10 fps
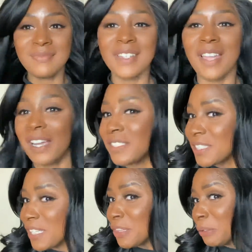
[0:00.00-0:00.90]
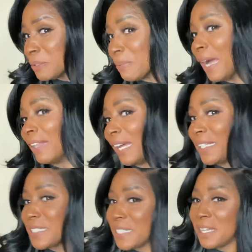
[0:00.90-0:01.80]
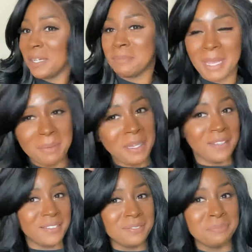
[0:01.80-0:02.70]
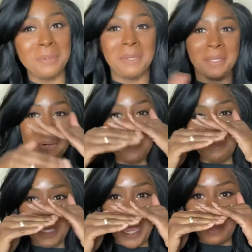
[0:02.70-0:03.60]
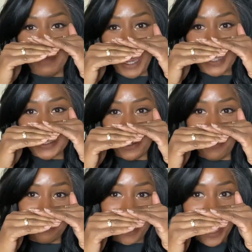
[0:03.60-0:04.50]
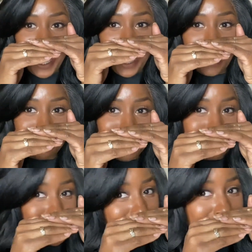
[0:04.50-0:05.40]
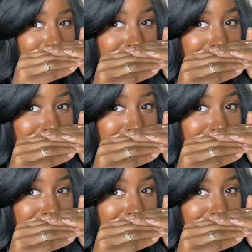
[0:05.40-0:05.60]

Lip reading: I just need to throw some highlights in here and baby, put me a little black mask on, and me and Michelle gonna be